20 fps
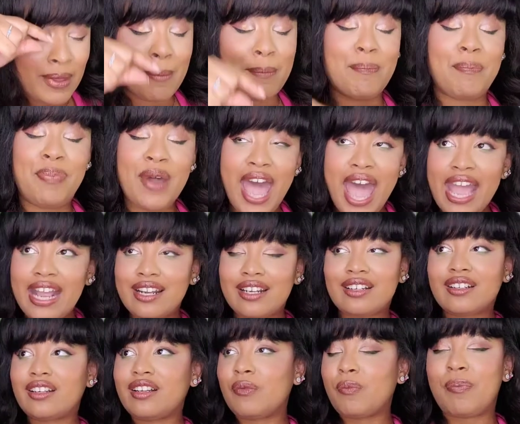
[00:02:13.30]
Back
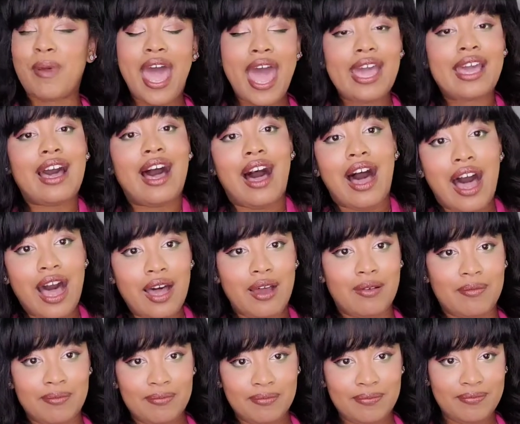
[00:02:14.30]

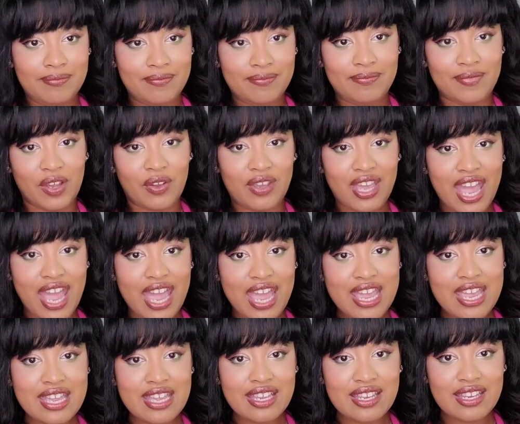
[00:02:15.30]
up.
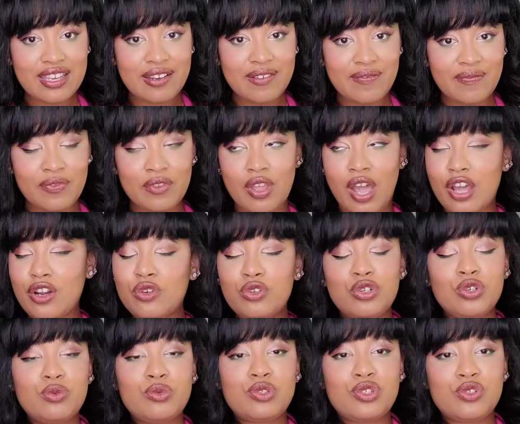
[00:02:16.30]
Okay? I don't
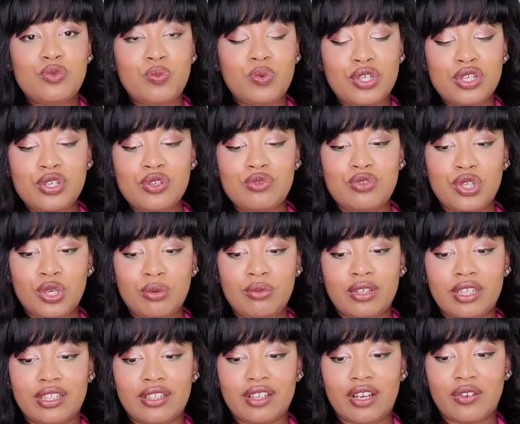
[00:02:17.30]
know what are you
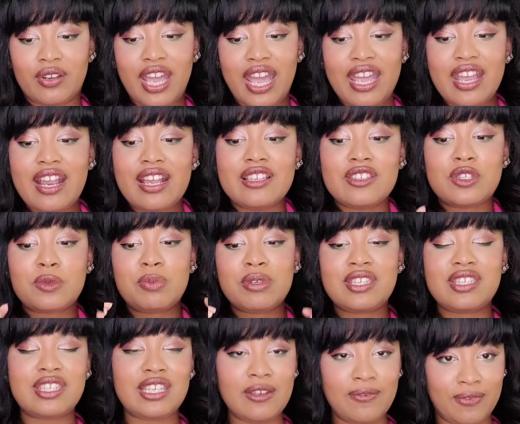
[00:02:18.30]
doing? Okay? And
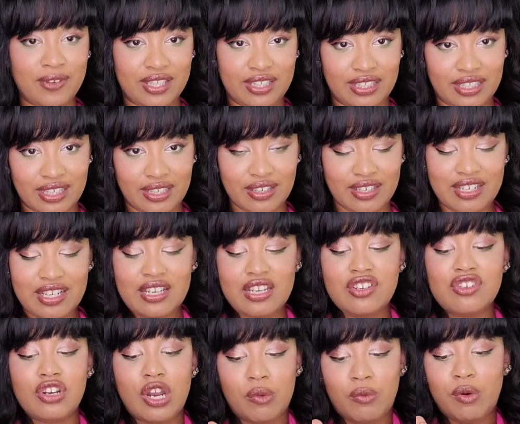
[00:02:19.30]
specifically,
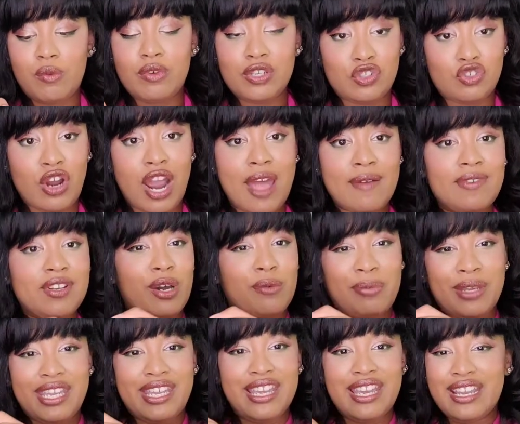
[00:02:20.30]
you know, when we drive,
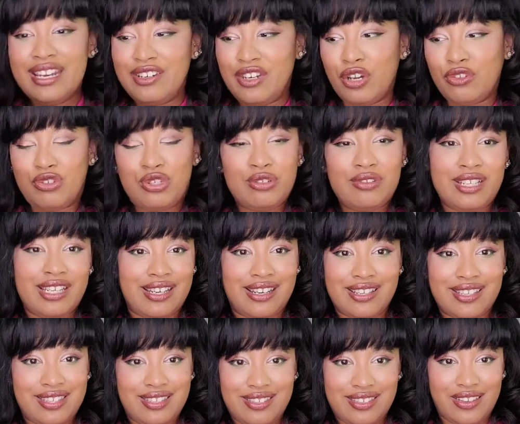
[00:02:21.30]
don't do
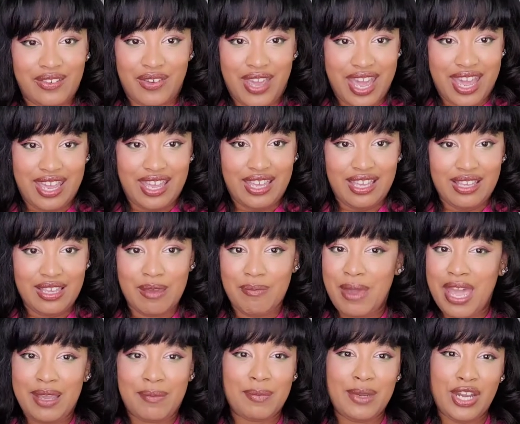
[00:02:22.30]
this. Okay? It
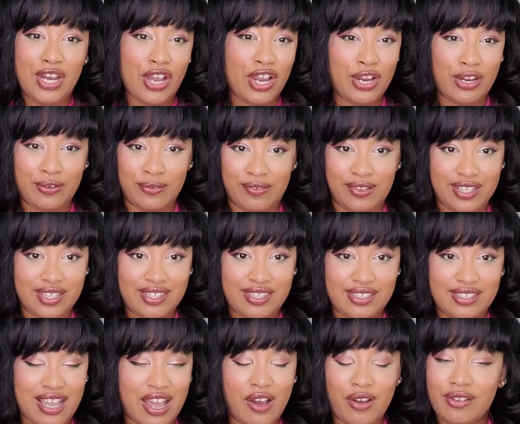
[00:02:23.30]
make me
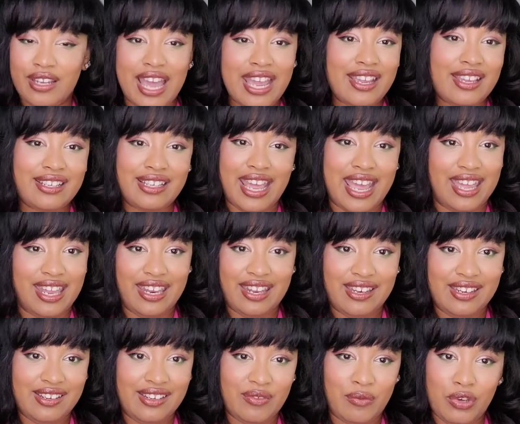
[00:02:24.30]
nervous. I don't like
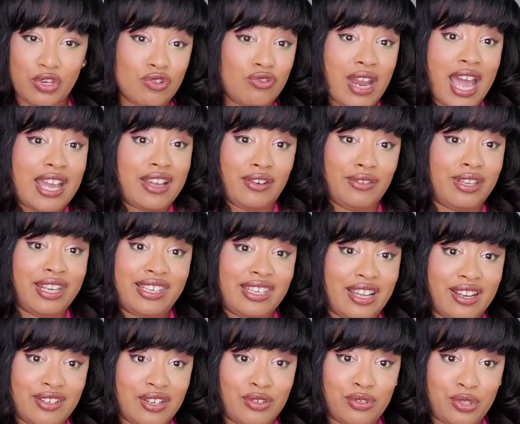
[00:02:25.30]
that. Well, you're not going to get
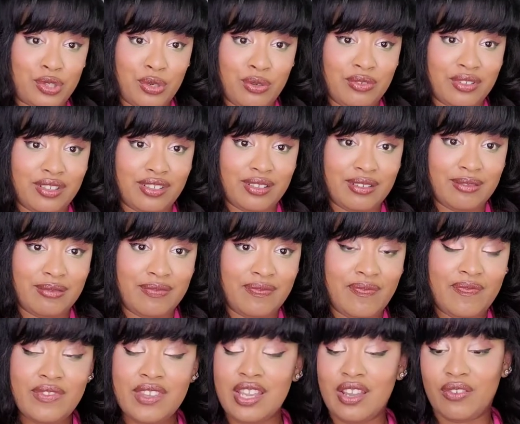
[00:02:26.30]
there no sooner.
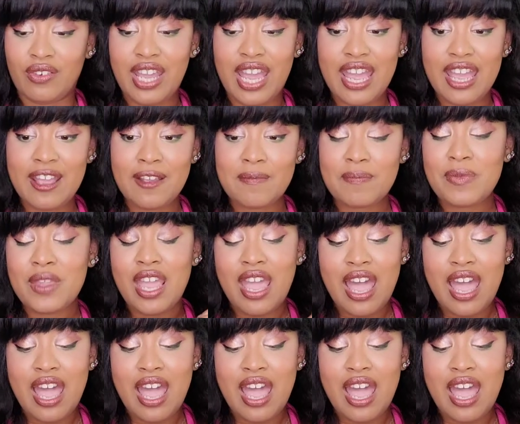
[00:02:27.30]
Okay?